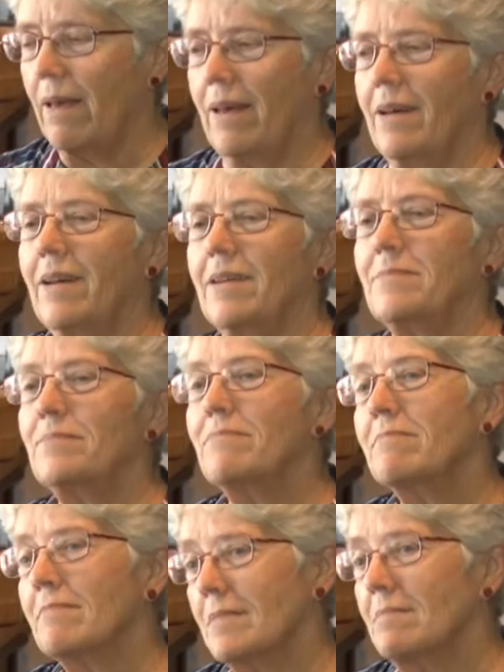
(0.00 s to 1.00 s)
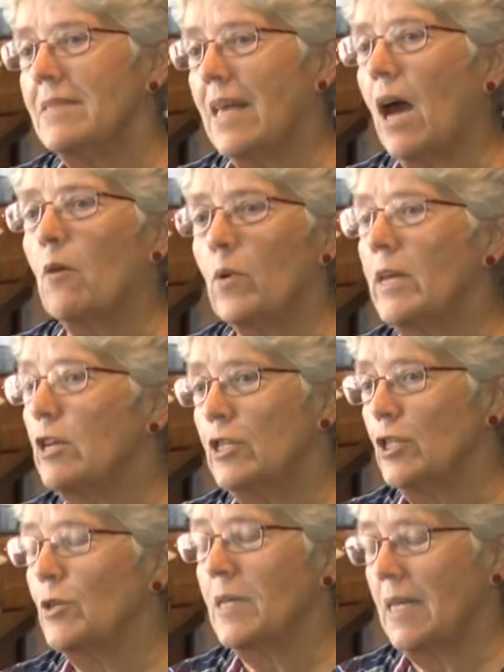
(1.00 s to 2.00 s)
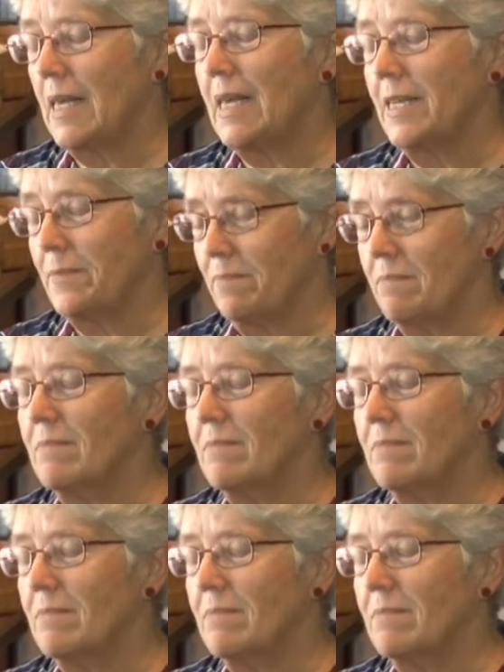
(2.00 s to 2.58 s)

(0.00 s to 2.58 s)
Uh, yeah, we could do it again.